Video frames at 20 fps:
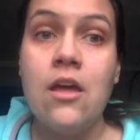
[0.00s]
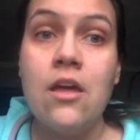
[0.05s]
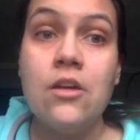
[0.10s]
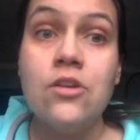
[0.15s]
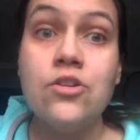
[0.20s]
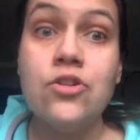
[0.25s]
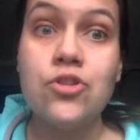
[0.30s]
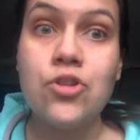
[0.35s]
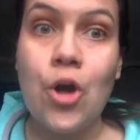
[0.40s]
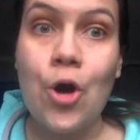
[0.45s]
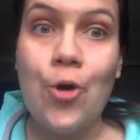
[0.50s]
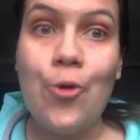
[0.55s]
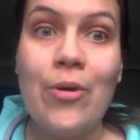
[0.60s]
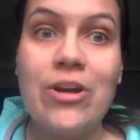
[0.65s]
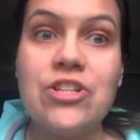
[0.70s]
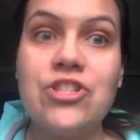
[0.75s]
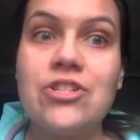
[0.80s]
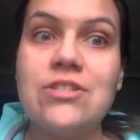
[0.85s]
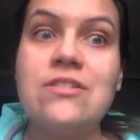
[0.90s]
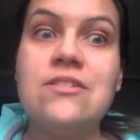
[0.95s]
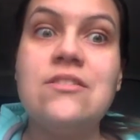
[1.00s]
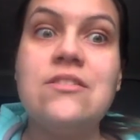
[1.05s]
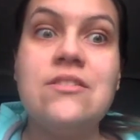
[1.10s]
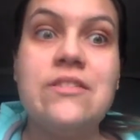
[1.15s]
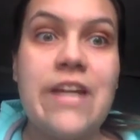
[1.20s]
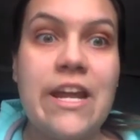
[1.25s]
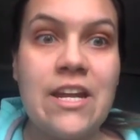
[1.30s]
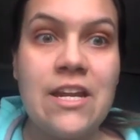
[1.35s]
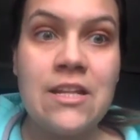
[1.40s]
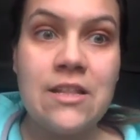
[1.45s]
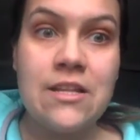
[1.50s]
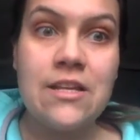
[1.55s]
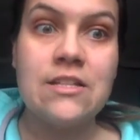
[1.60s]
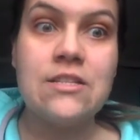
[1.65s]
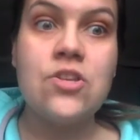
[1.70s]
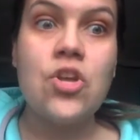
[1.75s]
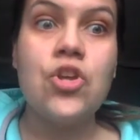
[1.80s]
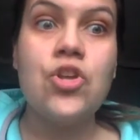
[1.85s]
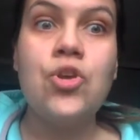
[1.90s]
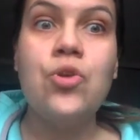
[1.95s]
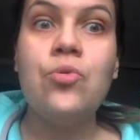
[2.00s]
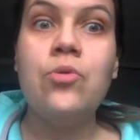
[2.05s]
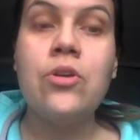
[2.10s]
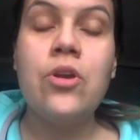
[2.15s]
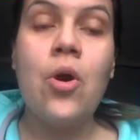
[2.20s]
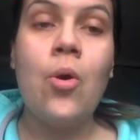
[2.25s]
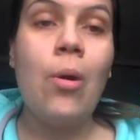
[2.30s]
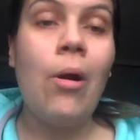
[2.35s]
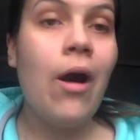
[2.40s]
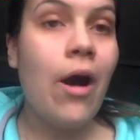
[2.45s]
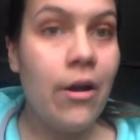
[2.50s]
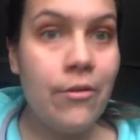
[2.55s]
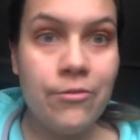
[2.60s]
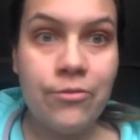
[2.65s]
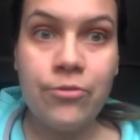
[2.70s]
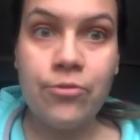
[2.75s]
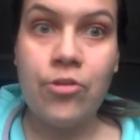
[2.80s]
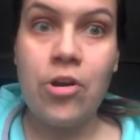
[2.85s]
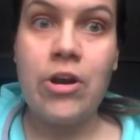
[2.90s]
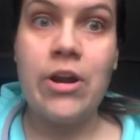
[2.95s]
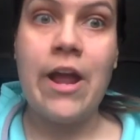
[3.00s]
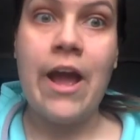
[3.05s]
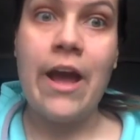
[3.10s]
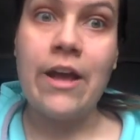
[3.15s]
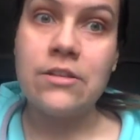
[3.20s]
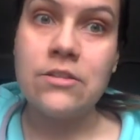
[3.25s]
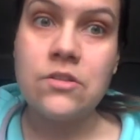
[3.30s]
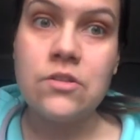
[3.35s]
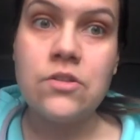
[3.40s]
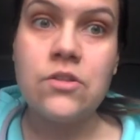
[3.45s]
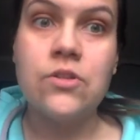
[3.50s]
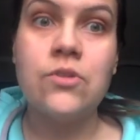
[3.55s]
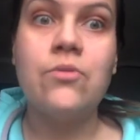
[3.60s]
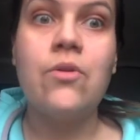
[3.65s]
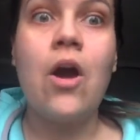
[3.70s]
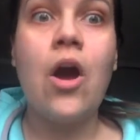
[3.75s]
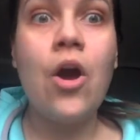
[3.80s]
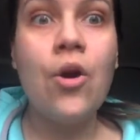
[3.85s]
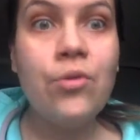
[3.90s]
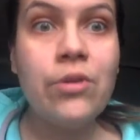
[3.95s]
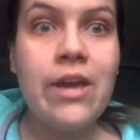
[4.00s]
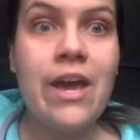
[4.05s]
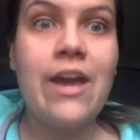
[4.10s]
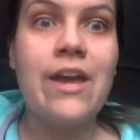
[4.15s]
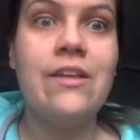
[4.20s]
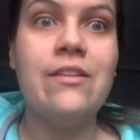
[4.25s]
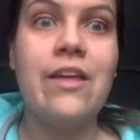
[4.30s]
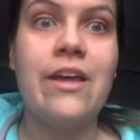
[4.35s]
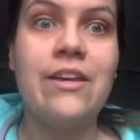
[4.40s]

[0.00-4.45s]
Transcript: So just stating this, you will know upfront as to, okay,